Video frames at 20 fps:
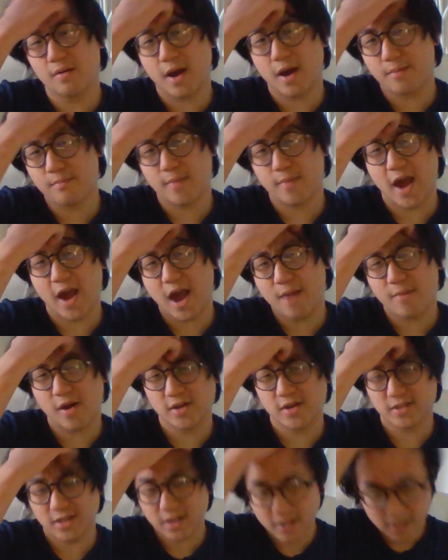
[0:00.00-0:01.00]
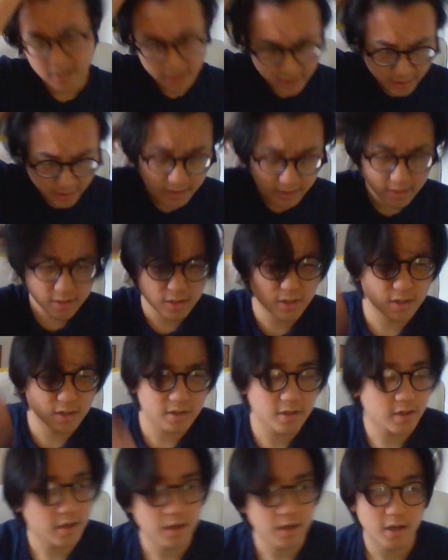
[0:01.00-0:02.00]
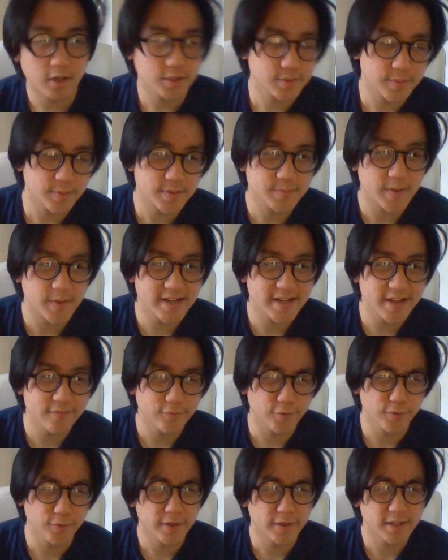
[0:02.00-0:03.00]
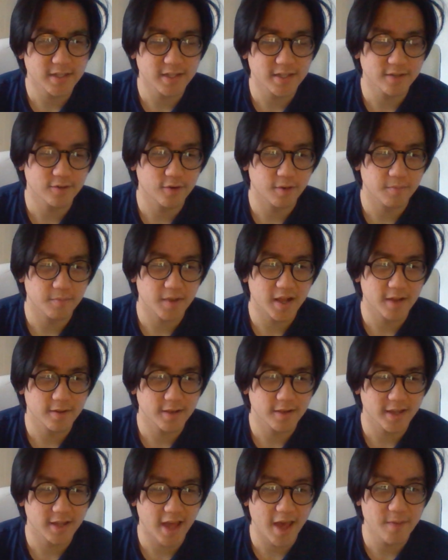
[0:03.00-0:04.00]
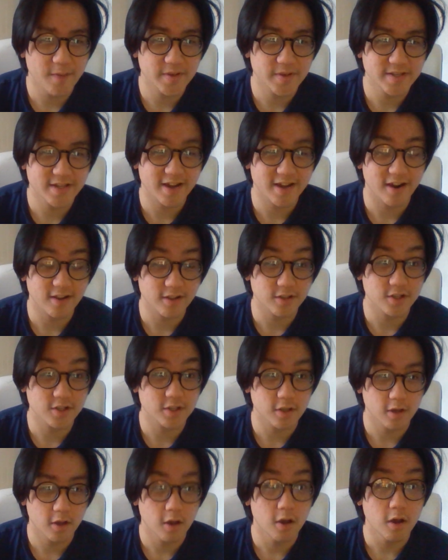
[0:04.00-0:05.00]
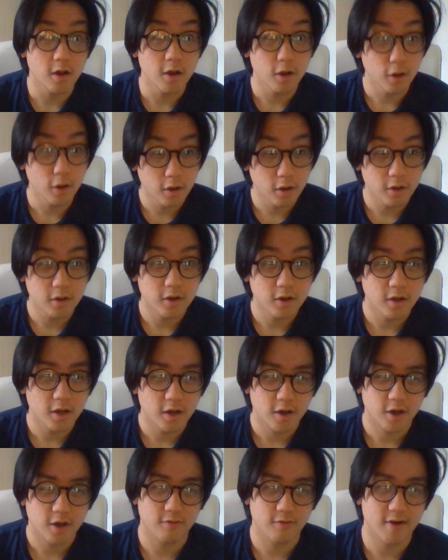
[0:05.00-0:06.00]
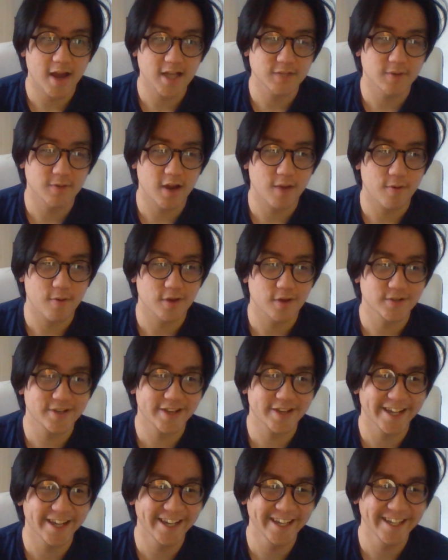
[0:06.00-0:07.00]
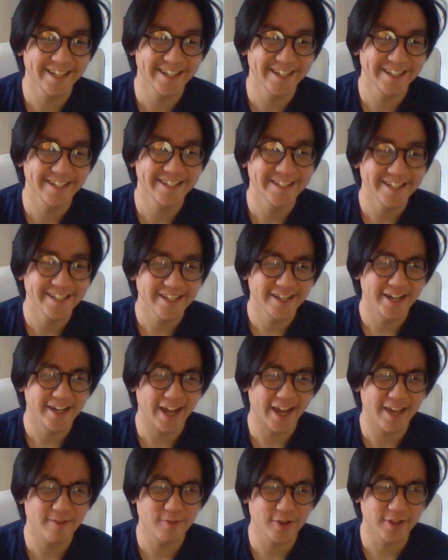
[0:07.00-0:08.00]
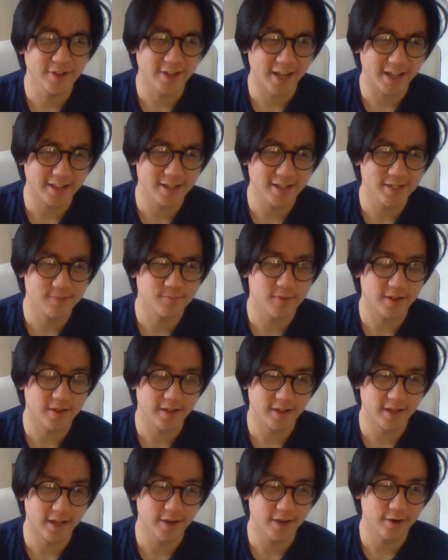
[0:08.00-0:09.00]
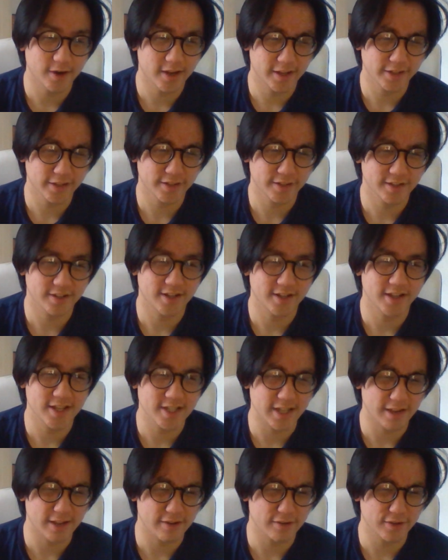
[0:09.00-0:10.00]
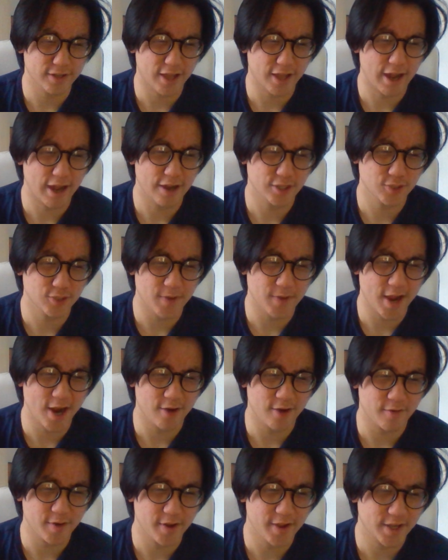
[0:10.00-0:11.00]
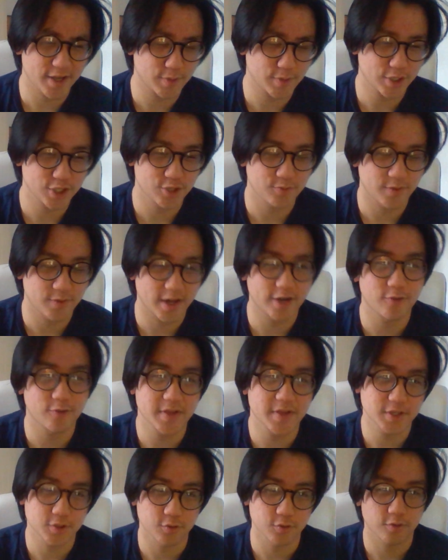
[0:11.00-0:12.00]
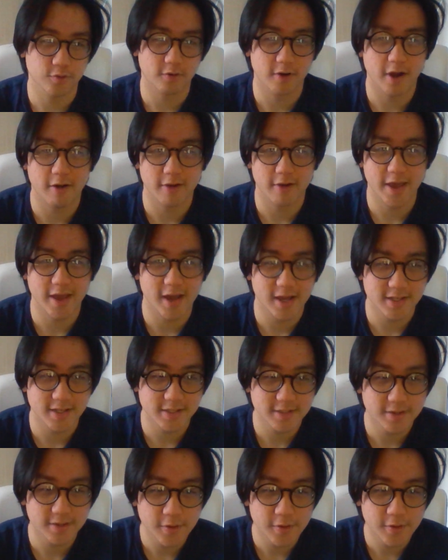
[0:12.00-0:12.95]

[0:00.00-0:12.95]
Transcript: know, my eyebrows. It's by default, like, I don't know, I'm like an NPC character. I don't relax my eyebrows. I keep doing like this, but I don't know, maybe it's like a super angry expression, but I don't mean to. Okay, guys.